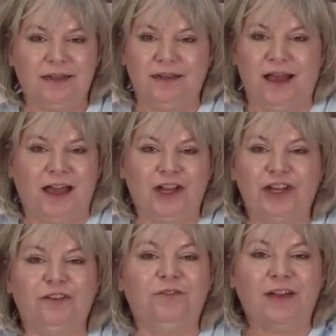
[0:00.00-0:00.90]
I
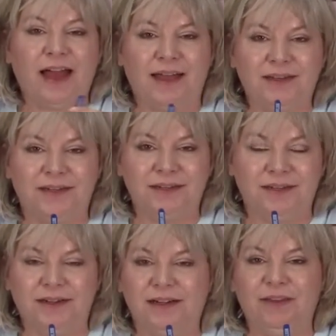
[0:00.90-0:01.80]
couldn't find,
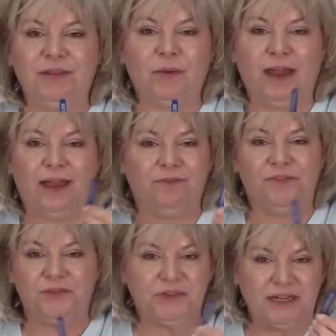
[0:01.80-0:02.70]
even though I have
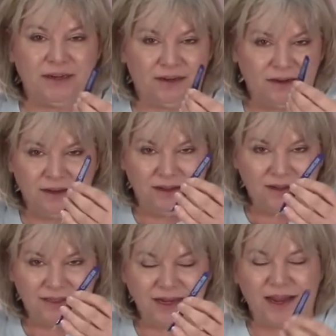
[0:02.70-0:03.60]
15
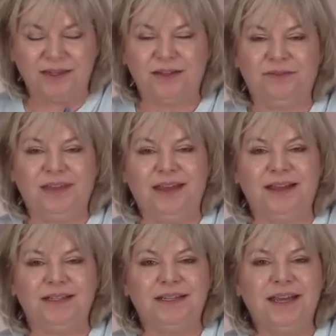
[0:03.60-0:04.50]
sets of
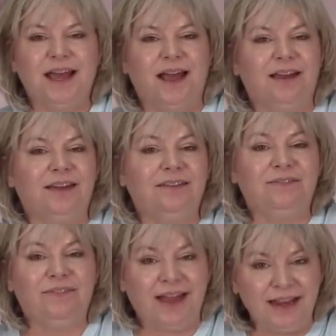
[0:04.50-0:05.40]
these, I couldn't
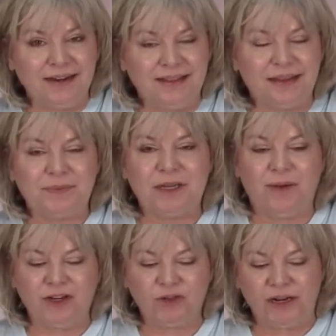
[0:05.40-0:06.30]
find them. So
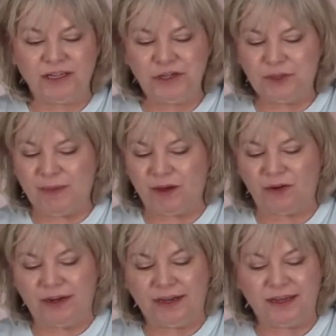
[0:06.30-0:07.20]
I tried to use my
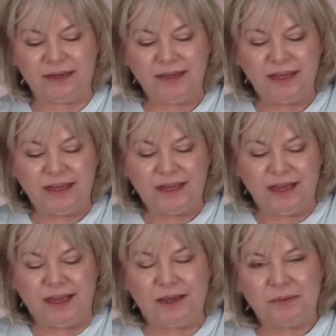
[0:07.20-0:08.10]
Cricut
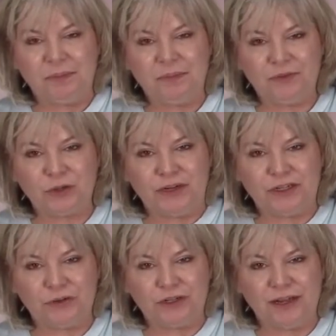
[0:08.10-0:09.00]

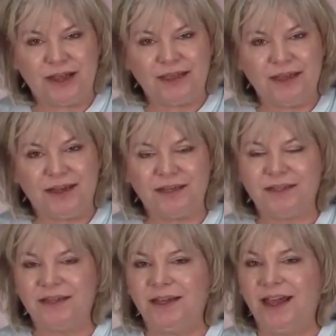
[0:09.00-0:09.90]
tweezers like
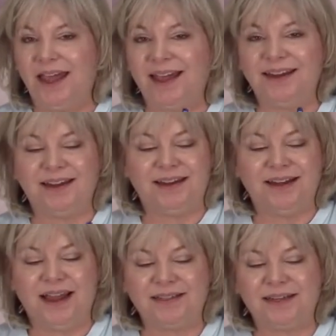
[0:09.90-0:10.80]
this. And
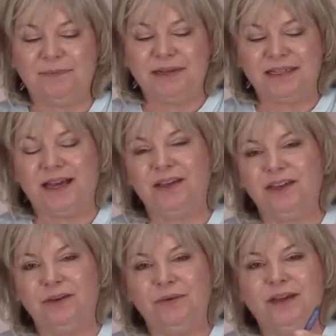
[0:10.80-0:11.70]
guys, let me tell
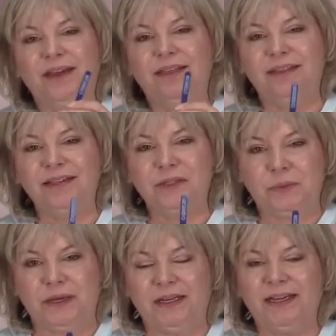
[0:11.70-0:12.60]
you, this
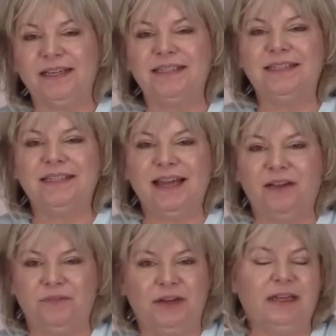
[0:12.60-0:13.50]
one is
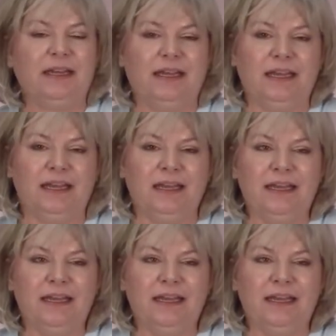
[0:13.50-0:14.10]
definitely